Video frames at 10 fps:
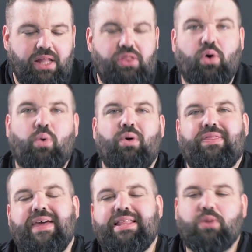No,
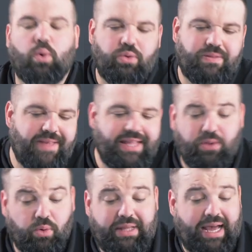they don't. They
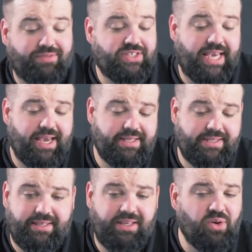don't have
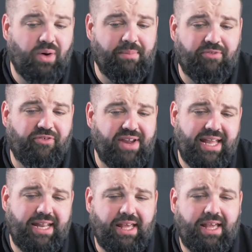sex. You know, I'm
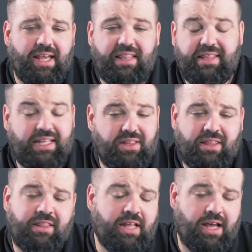afraid they
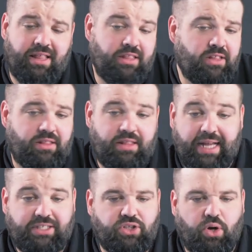
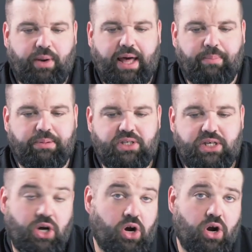that's not what happens. A
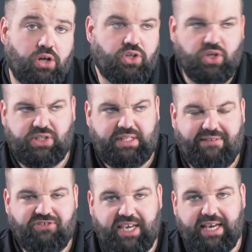car doesn't
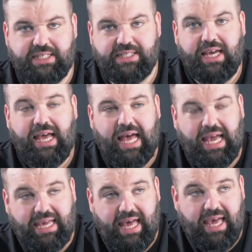have sex.
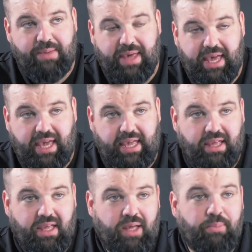A guy may
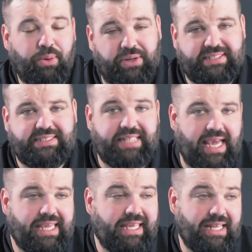put his
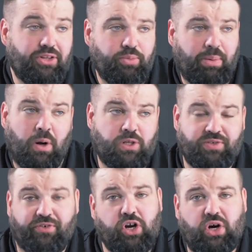dick into parts
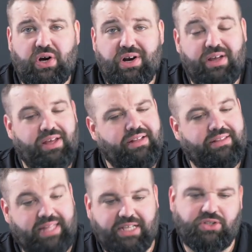of a car.
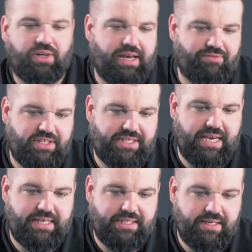That's not having
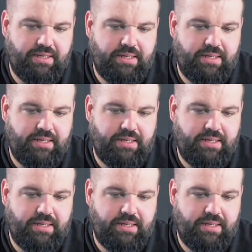sex.